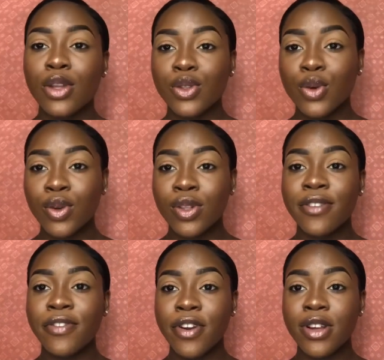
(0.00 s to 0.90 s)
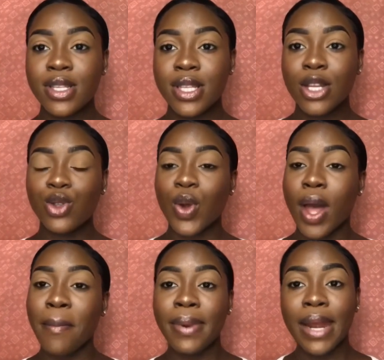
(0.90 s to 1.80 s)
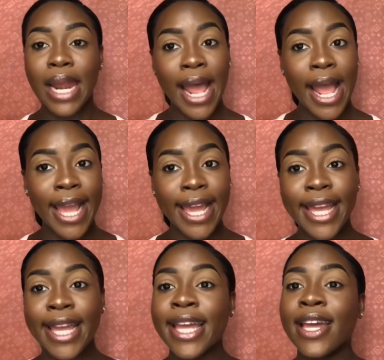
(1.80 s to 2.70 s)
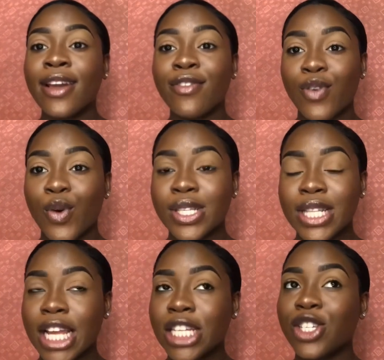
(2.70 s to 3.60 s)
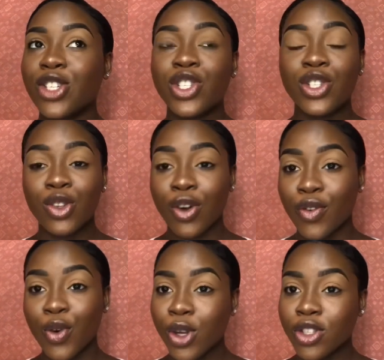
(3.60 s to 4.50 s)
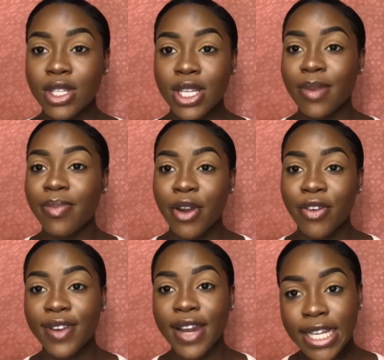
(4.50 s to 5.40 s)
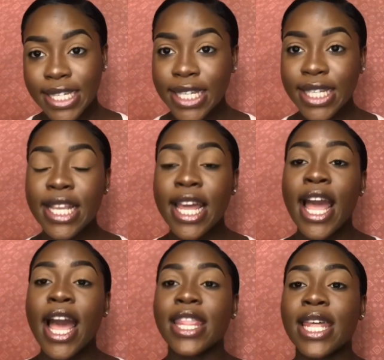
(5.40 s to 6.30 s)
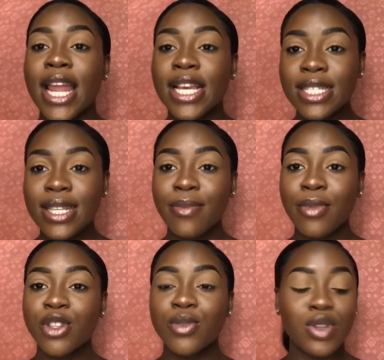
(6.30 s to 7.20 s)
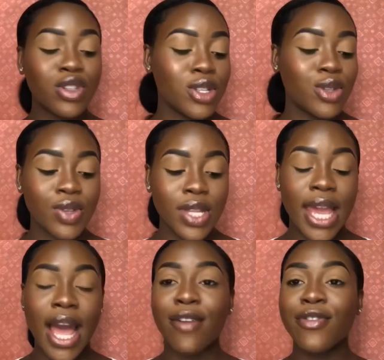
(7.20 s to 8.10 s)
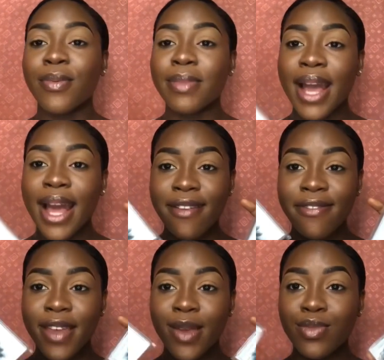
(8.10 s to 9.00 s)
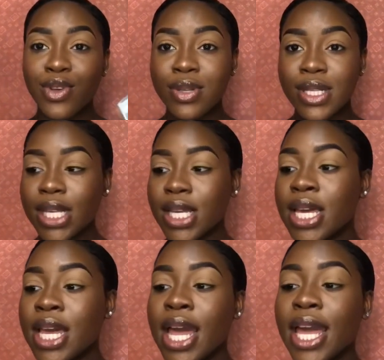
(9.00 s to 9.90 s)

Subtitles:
So the first thing to apply false lashes, of course you need a pair of lashes, and the lashes I'm going to be using today are from KAFEH Beauty.